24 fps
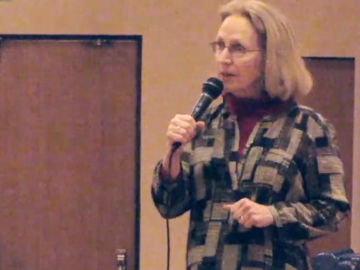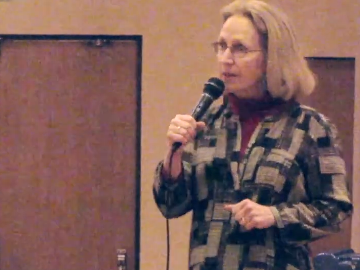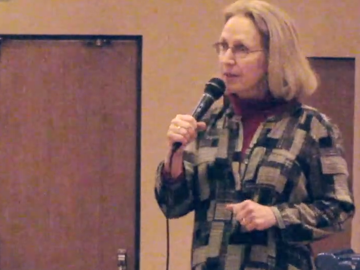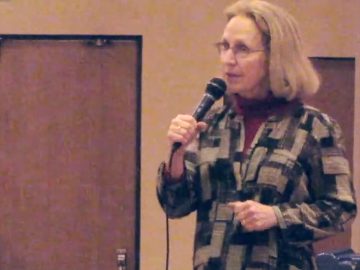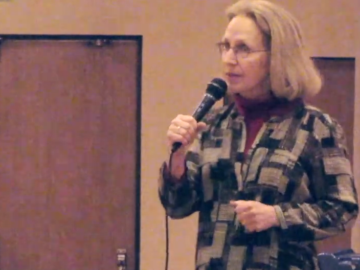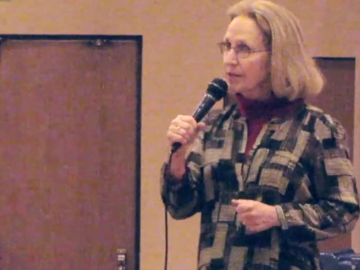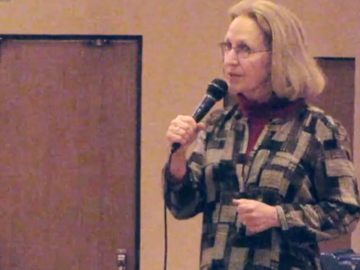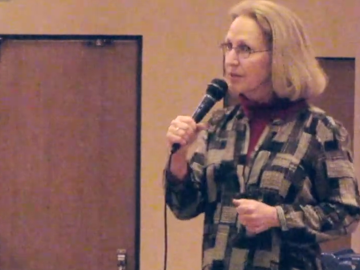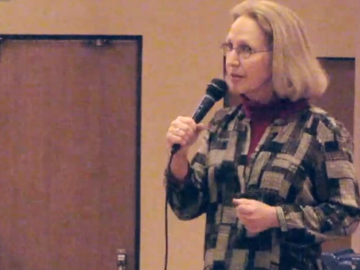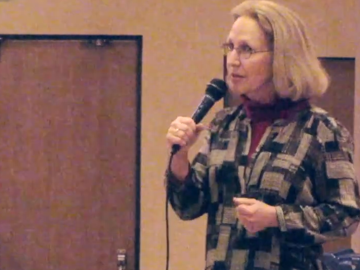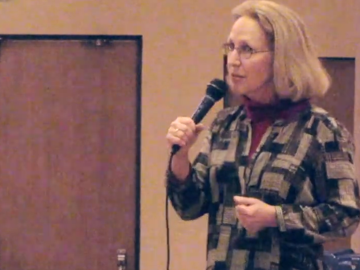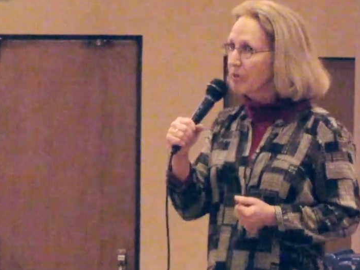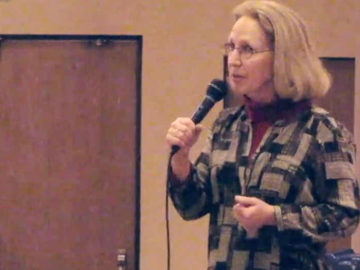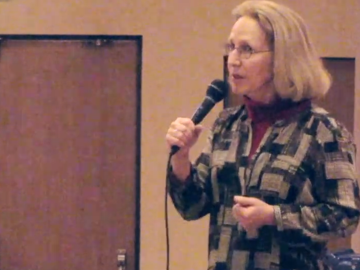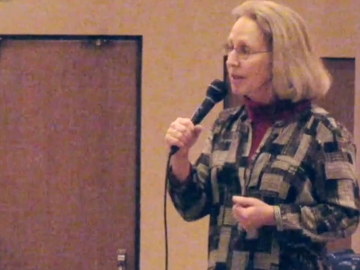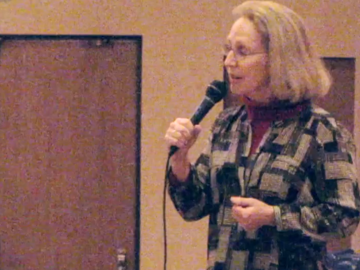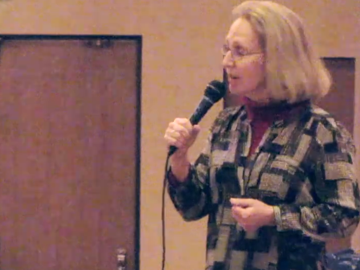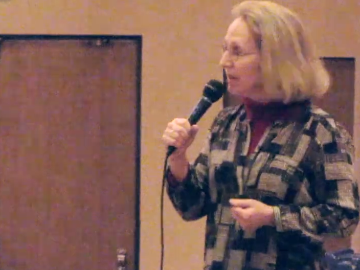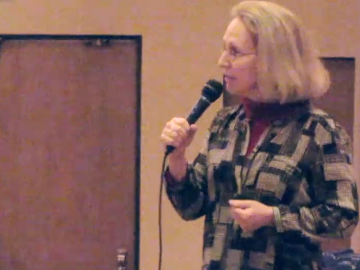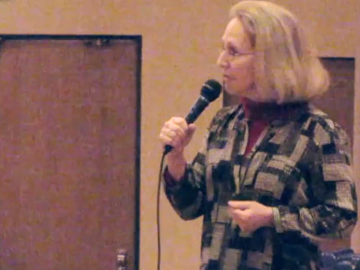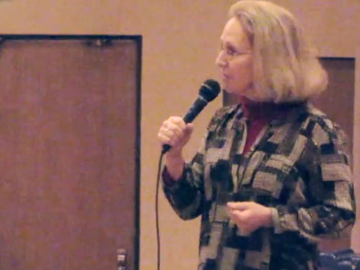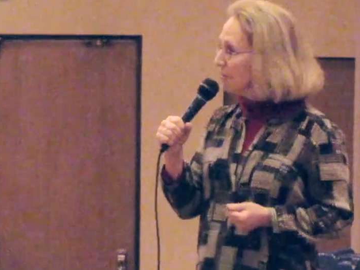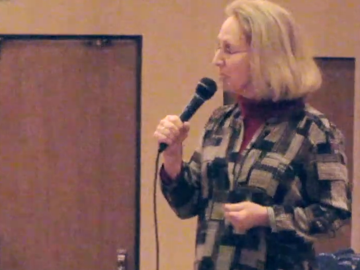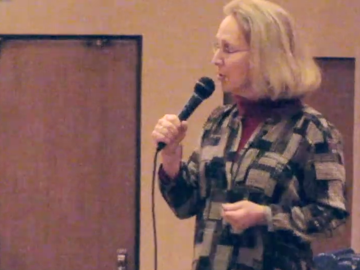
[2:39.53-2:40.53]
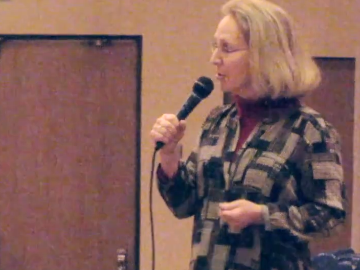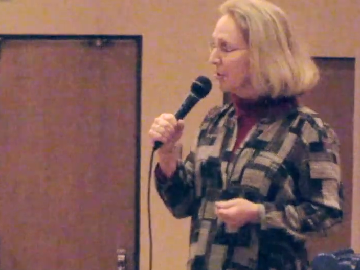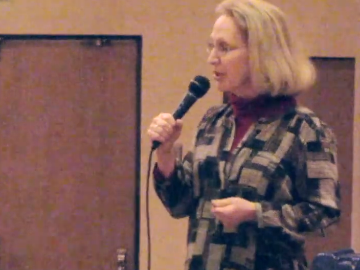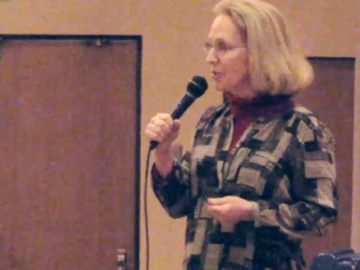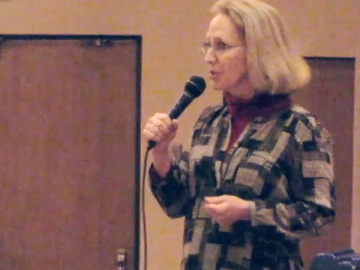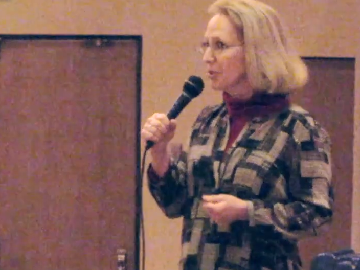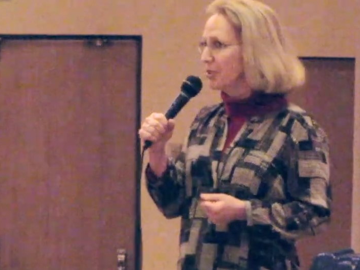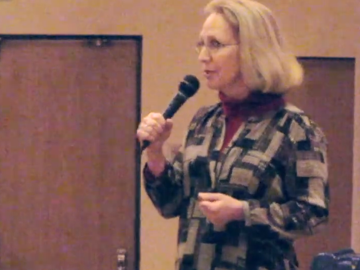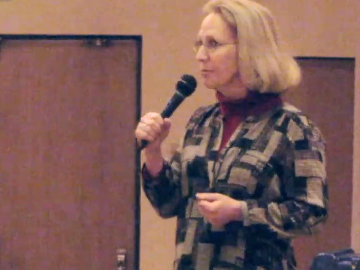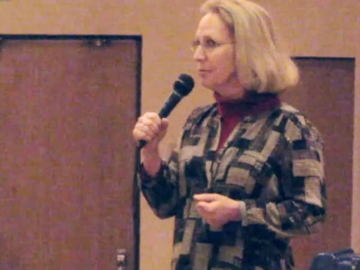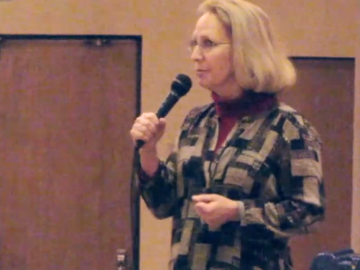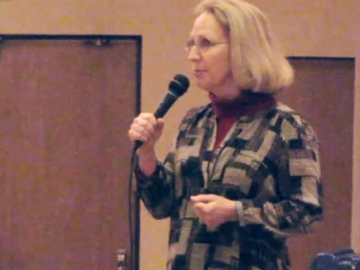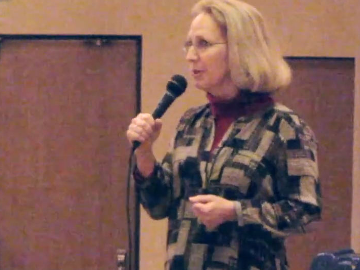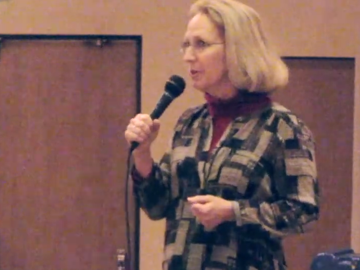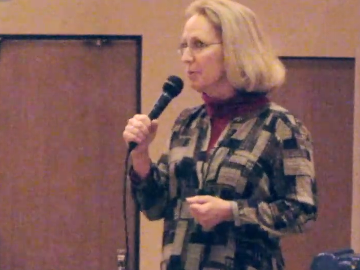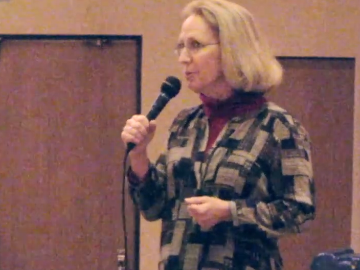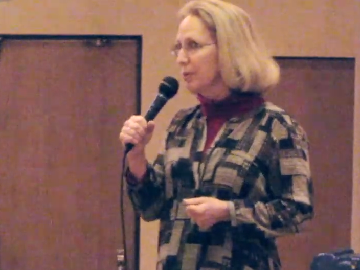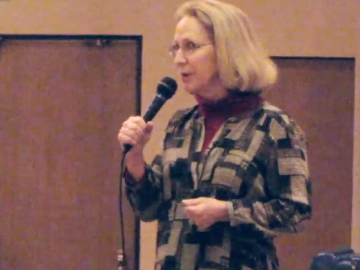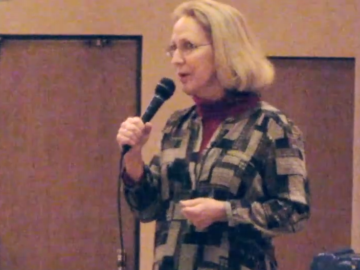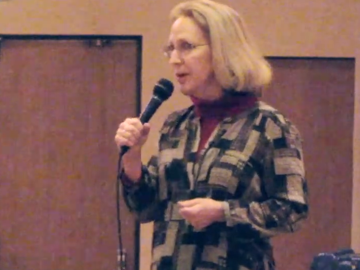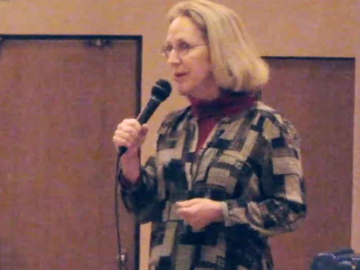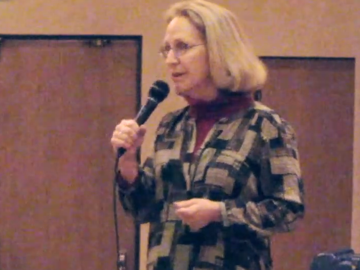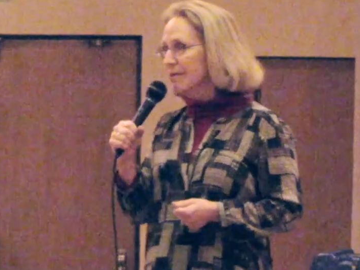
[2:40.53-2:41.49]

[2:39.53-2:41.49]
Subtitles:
because I ran out of Project Runway.